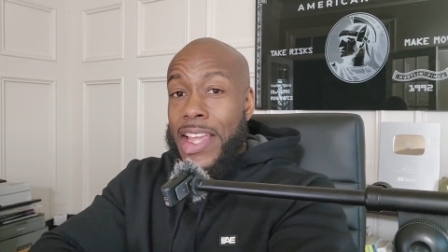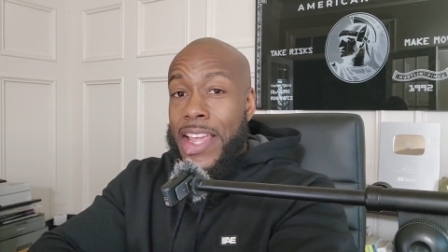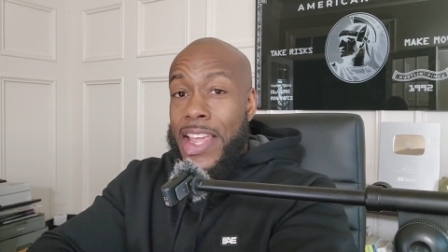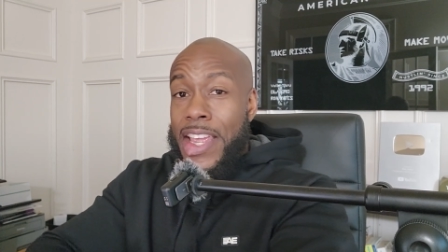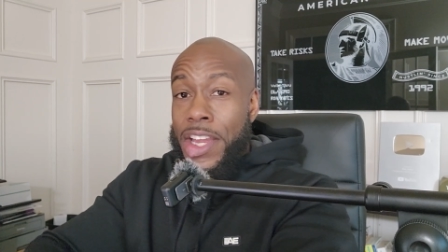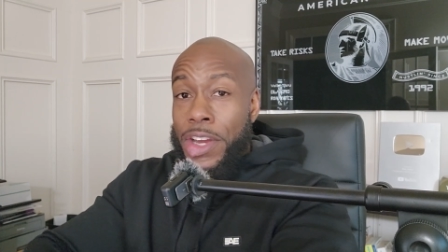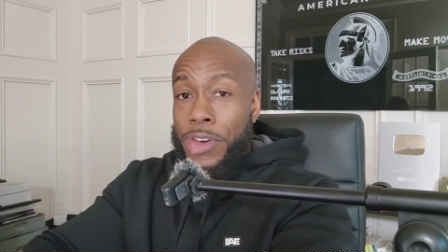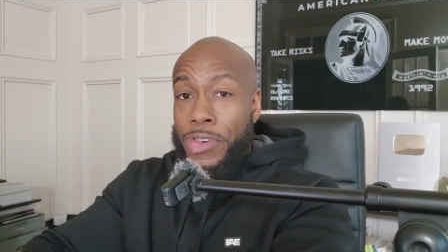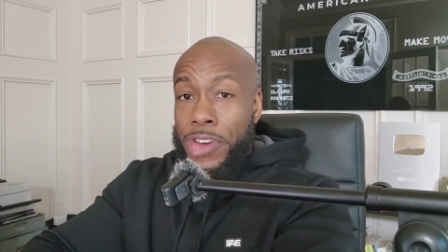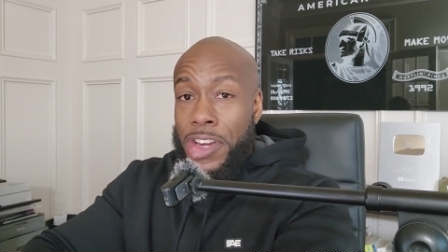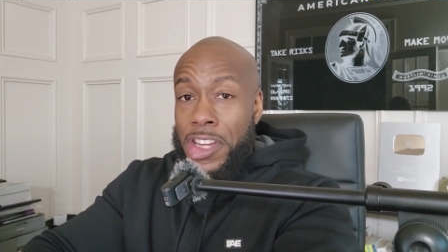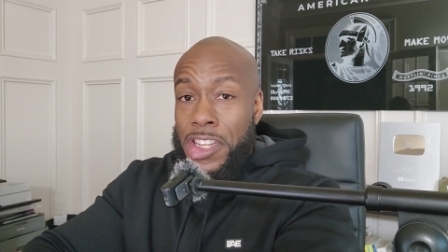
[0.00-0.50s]

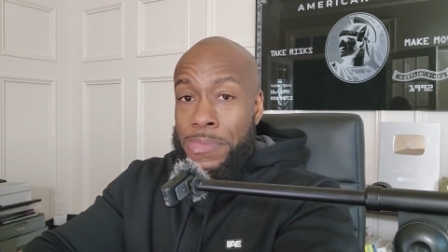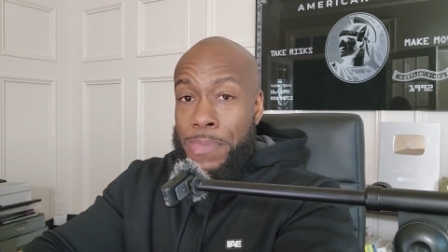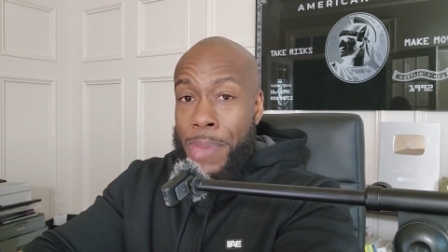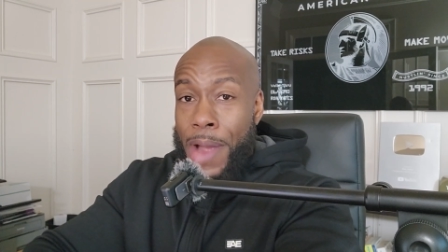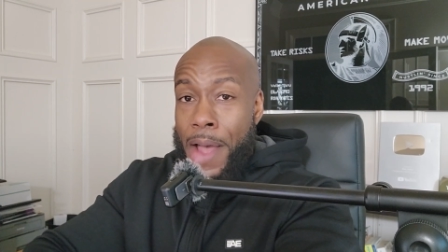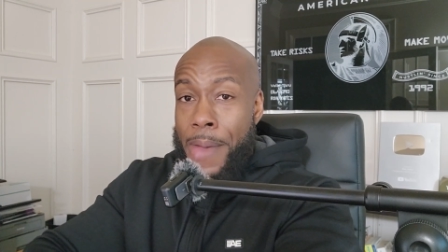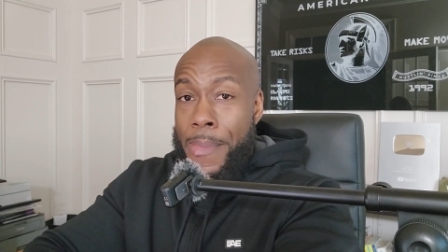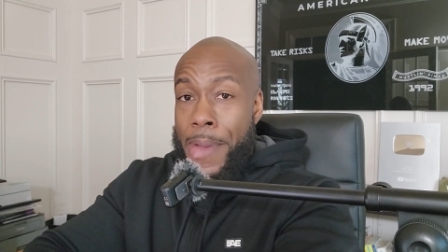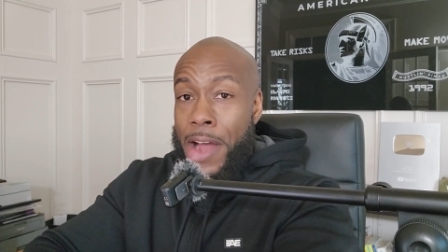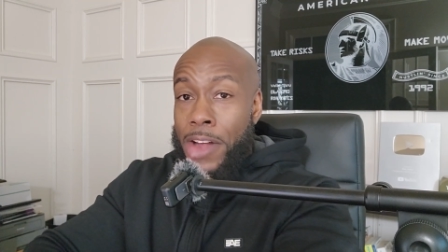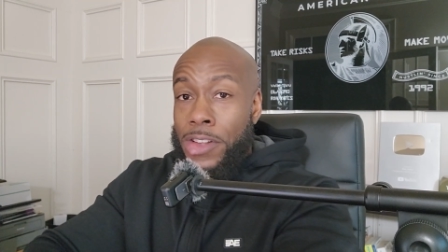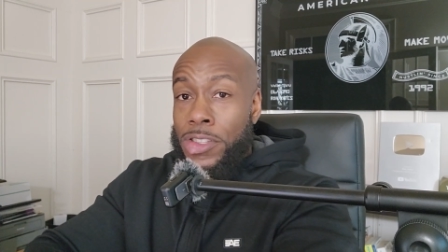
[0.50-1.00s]
increased
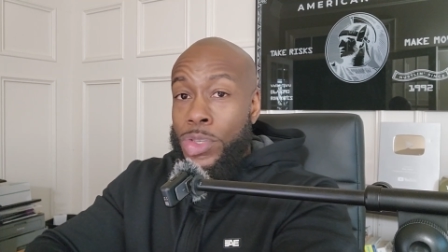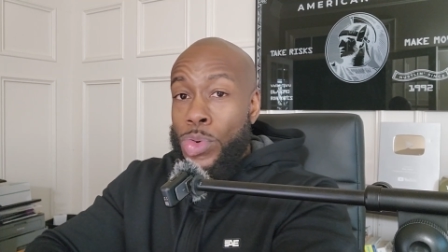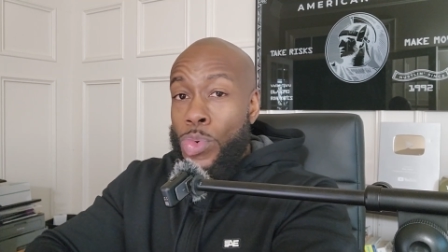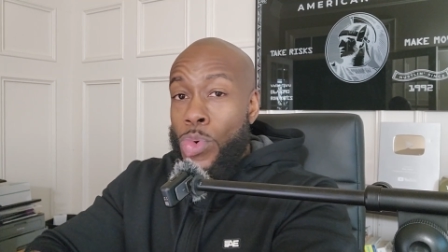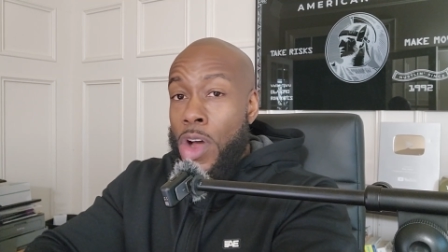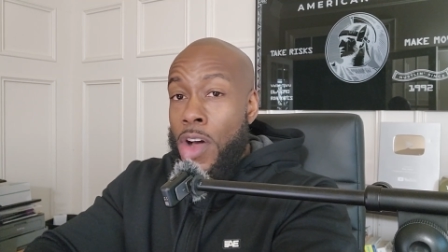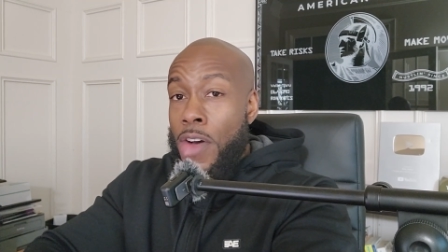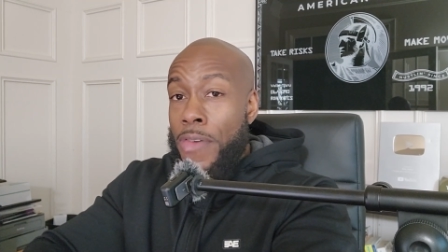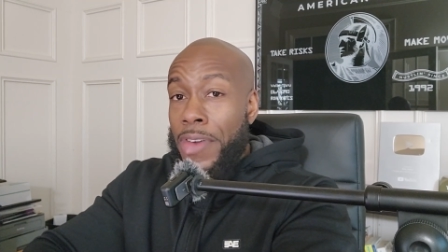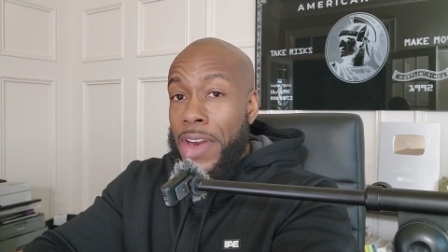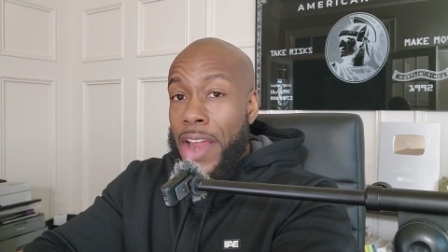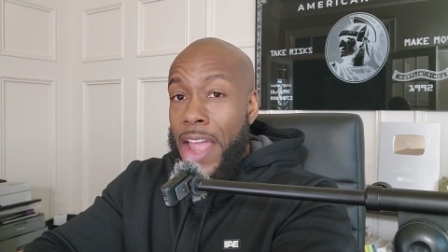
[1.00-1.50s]
by about
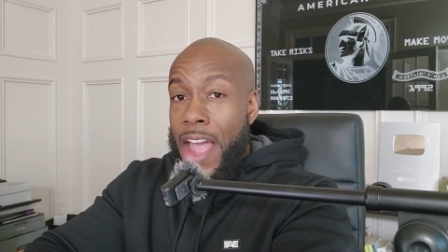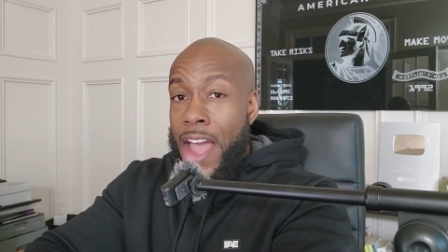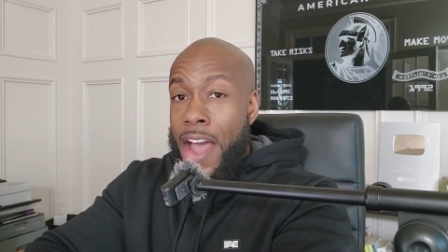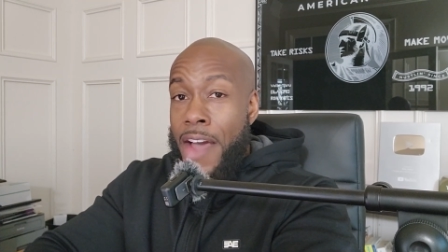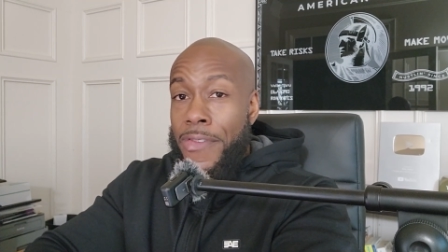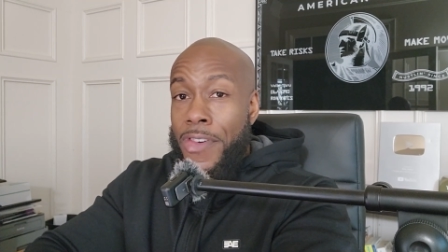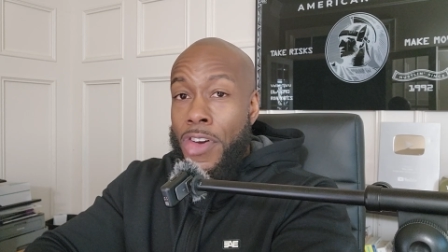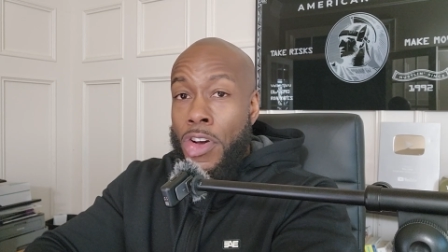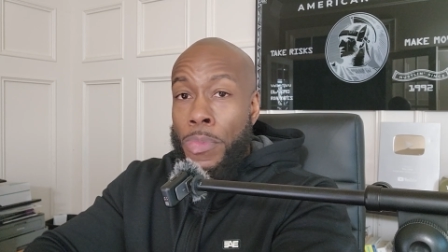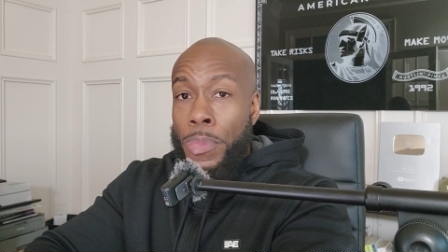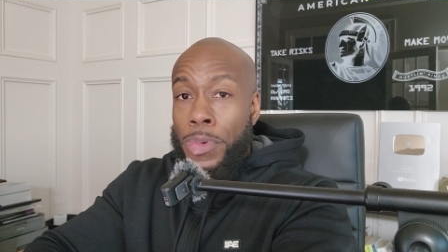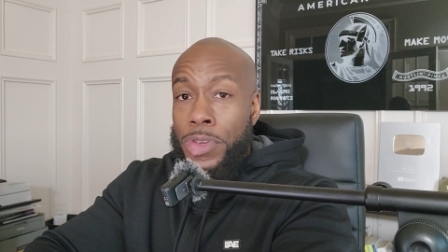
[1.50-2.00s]

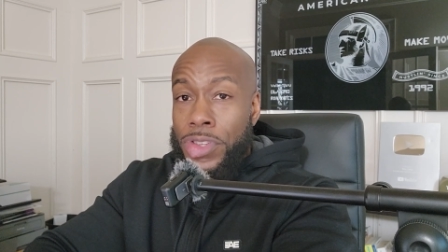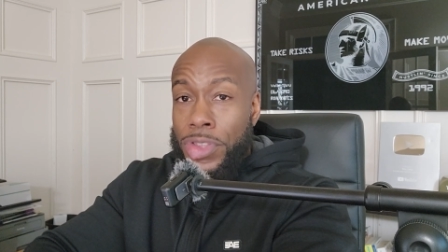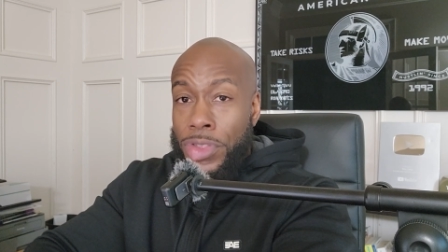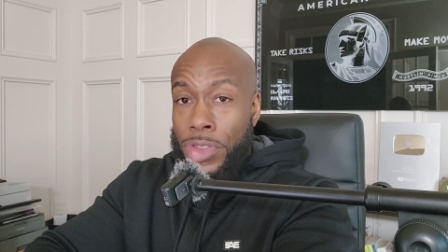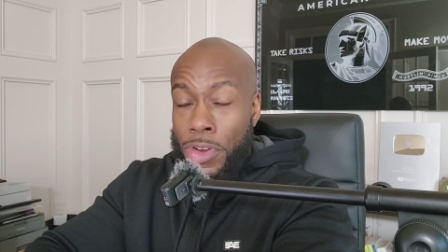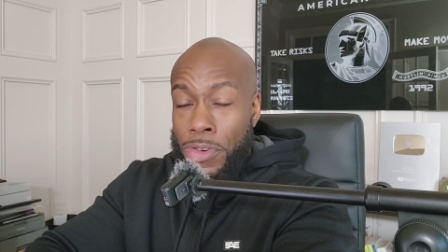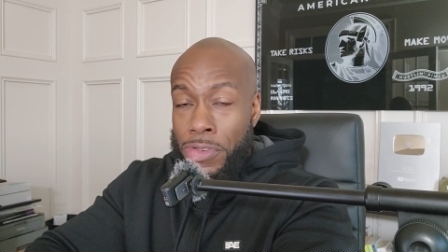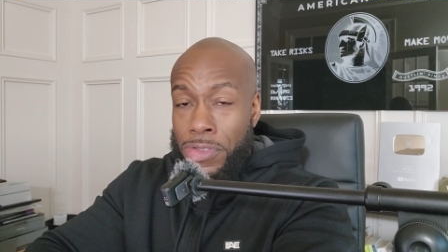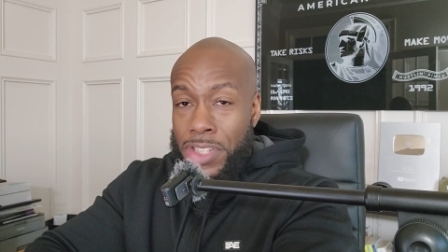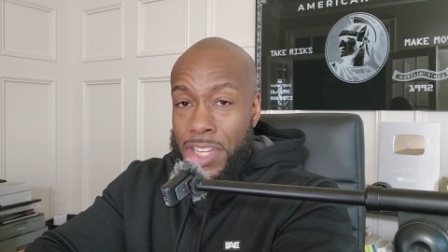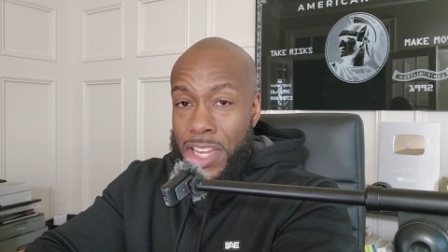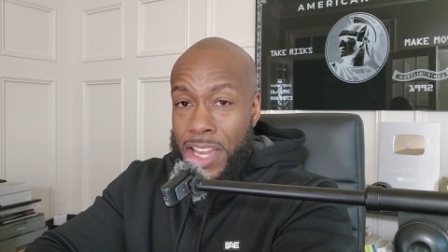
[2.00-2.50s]
12.5, almost
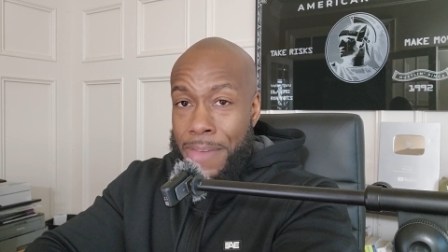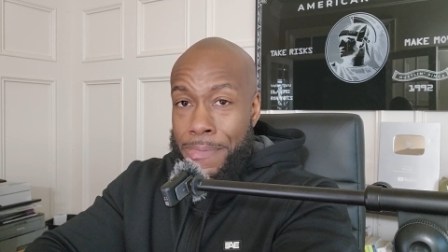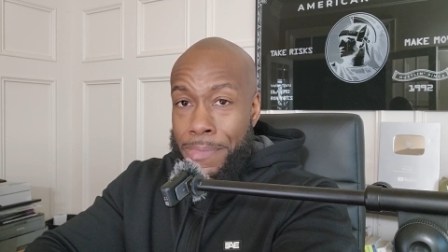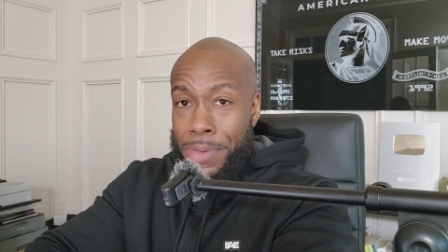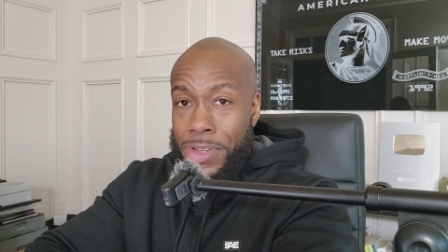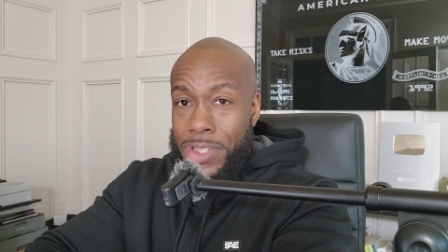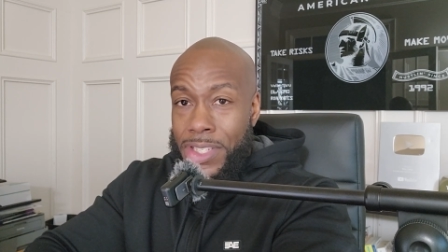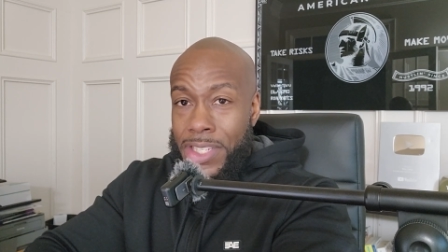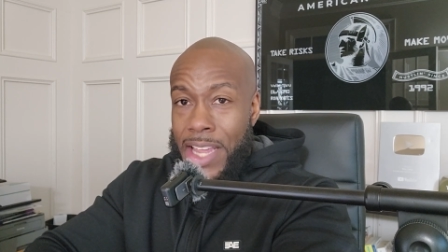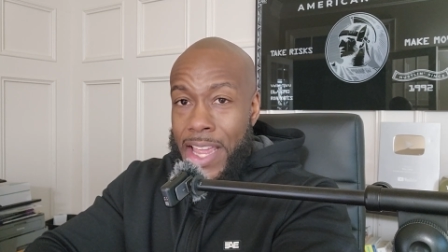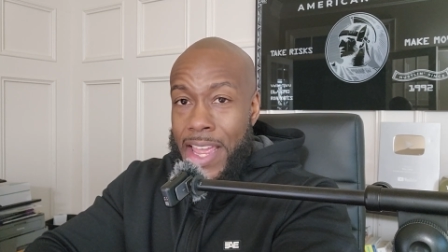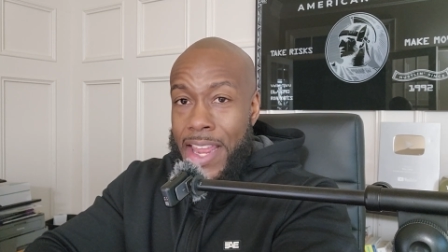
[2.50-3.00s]

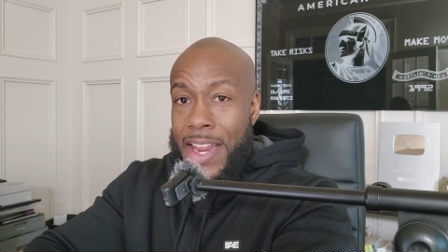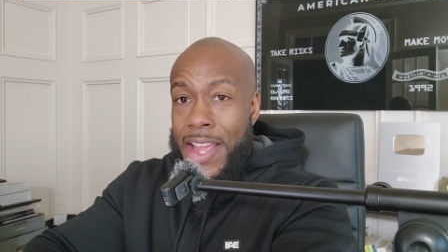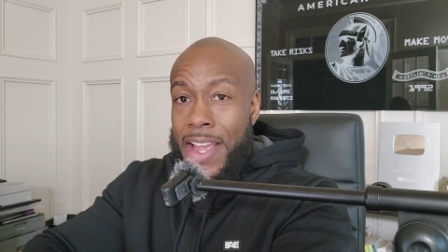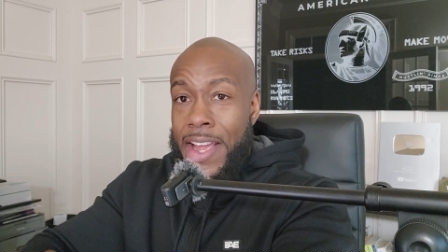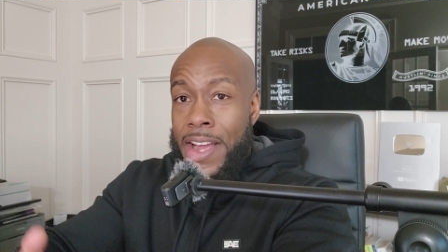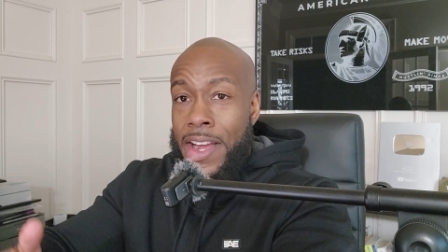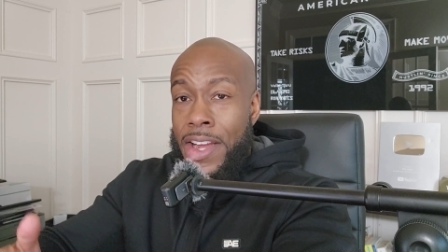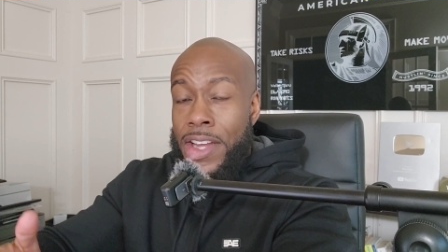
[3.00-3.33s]
13%